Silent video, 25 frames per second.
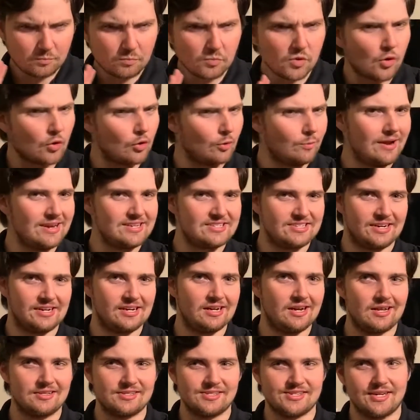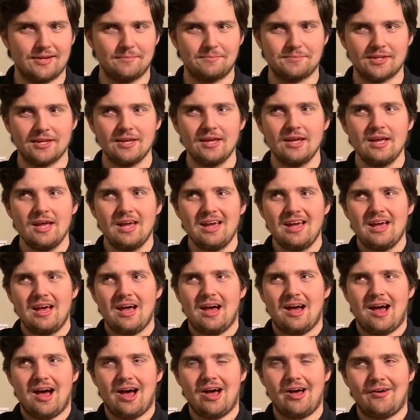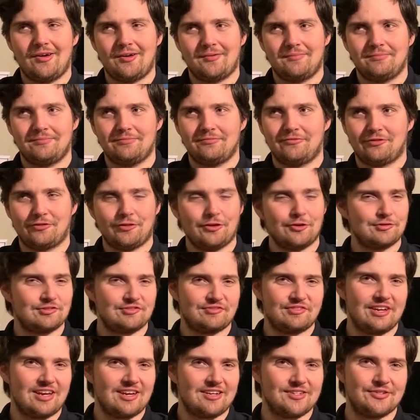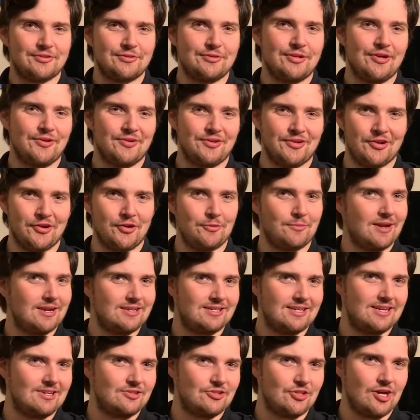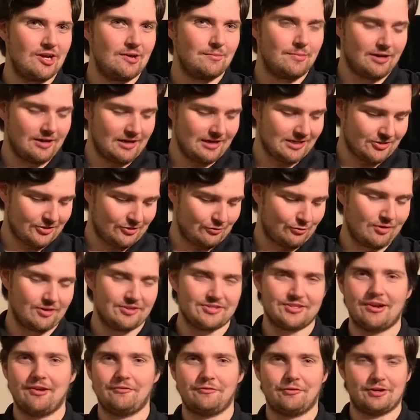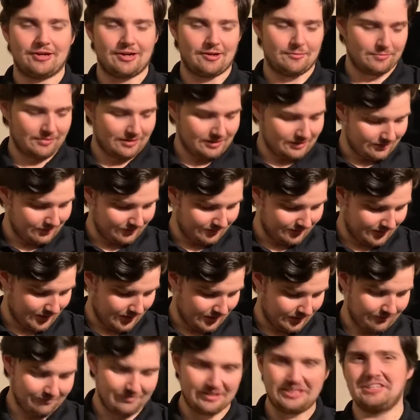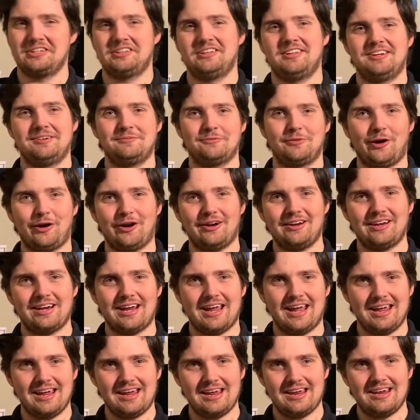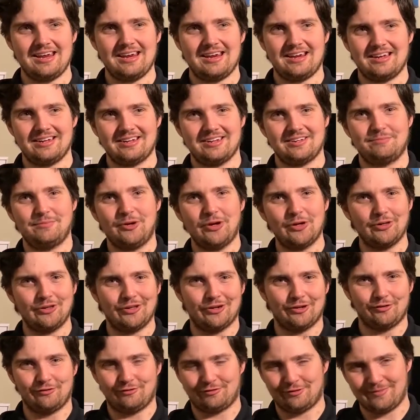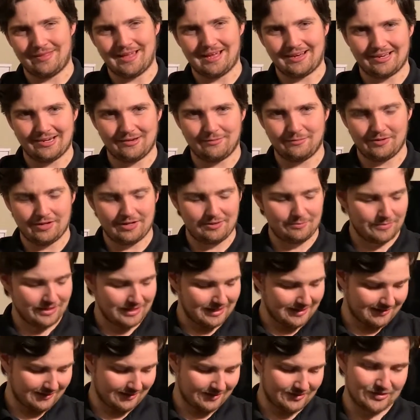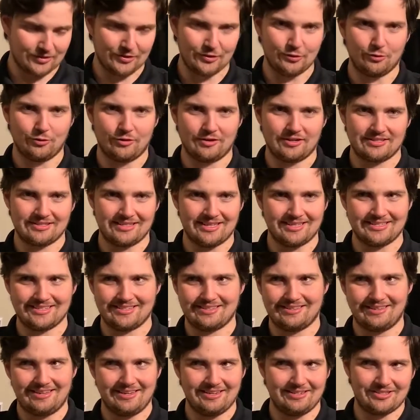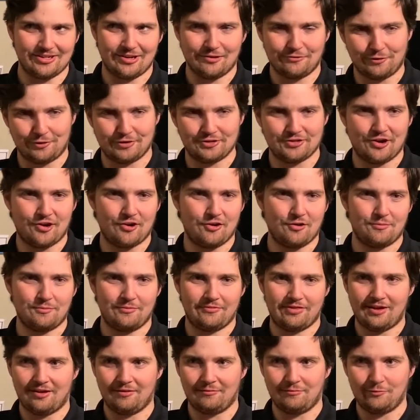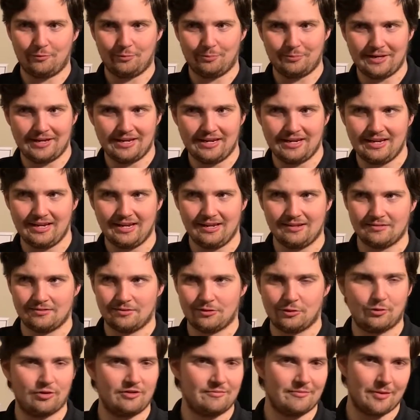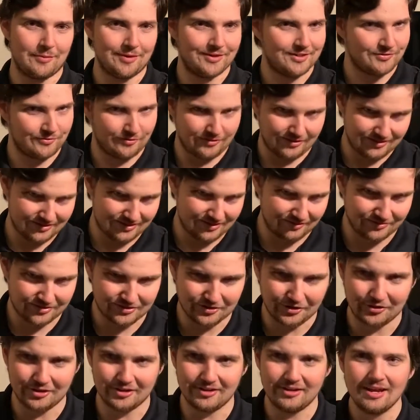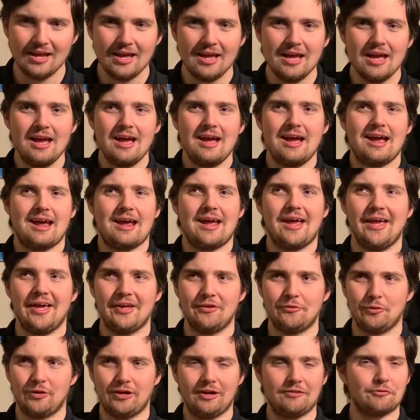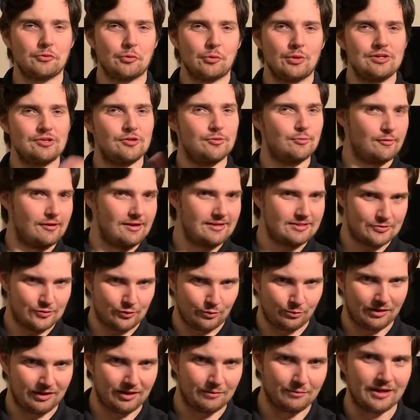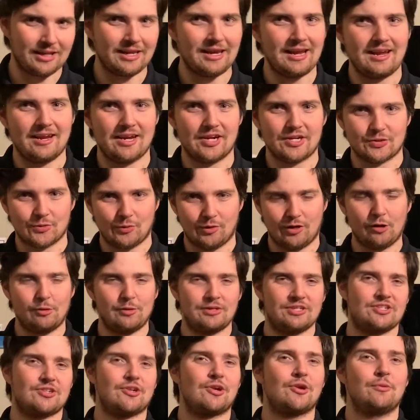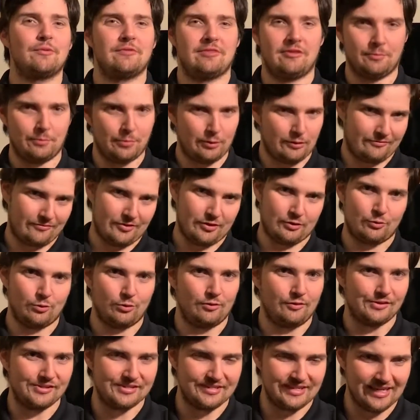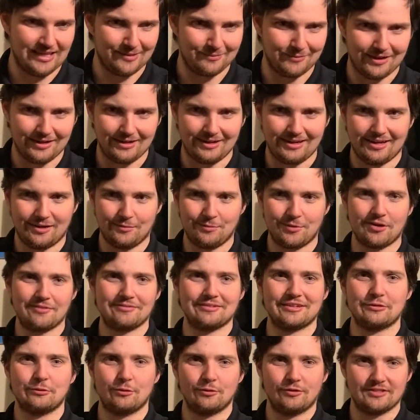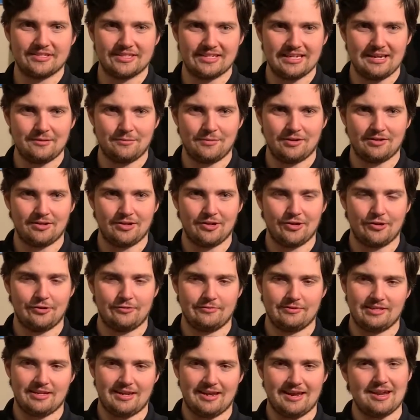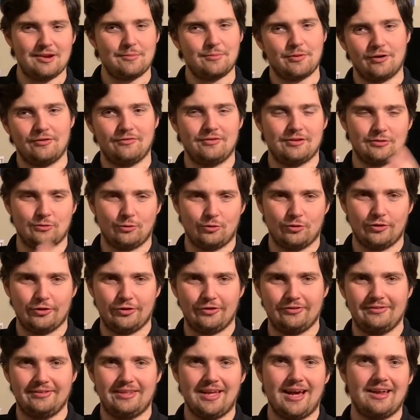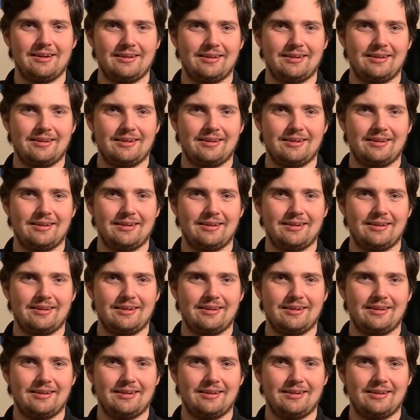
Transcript: or a basic concept. For those of you guys who don't know, my day job, I actually run a software company, and I conveniently am wearing a polo from that company, Mechanics Codeworks. That's the software startup that me and 3 of my best friends have started. And whenever we do brainstorming at Mechanics, we always start with a perfect world statement. And a perfect world statement goes, in a perfect world,